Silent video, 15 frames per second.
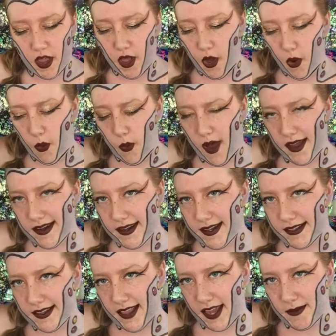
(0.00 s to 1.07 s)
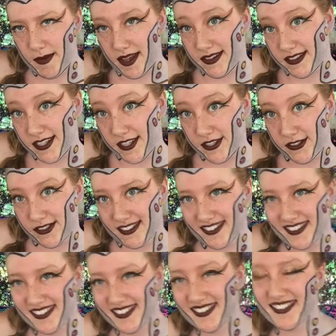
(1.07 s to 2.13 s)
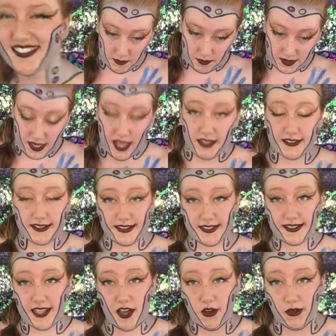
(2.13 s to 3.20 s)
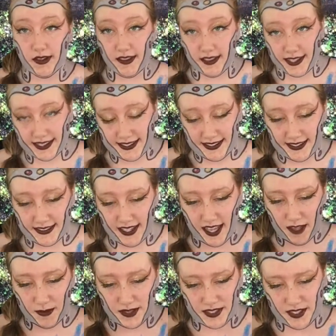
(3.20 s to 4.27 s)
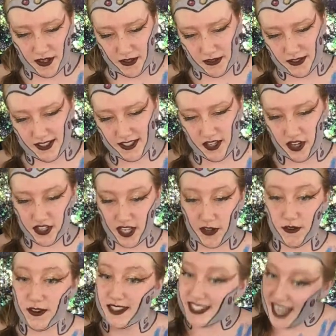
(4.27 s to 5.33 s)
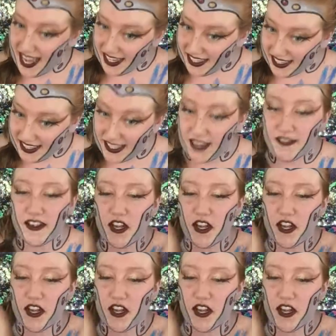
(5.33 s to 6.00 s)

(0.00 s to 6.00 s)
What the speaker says: why not hit the like button too? But yeah, so this episode starts off with Tech giving